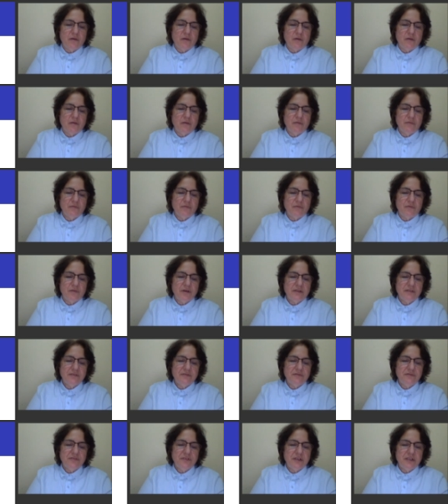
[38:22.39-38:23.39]
on one
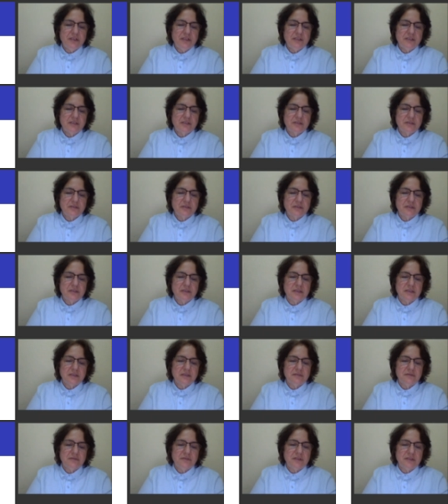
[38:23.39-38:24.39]
face
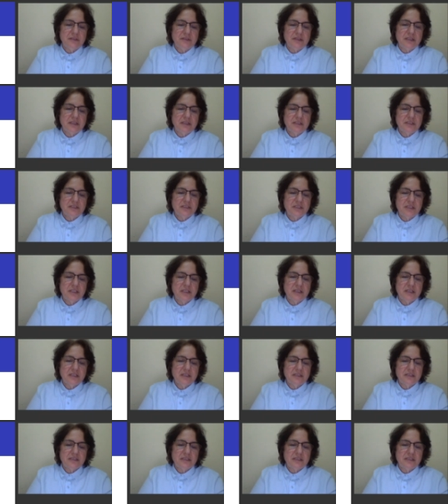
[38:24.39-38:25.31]
will not change.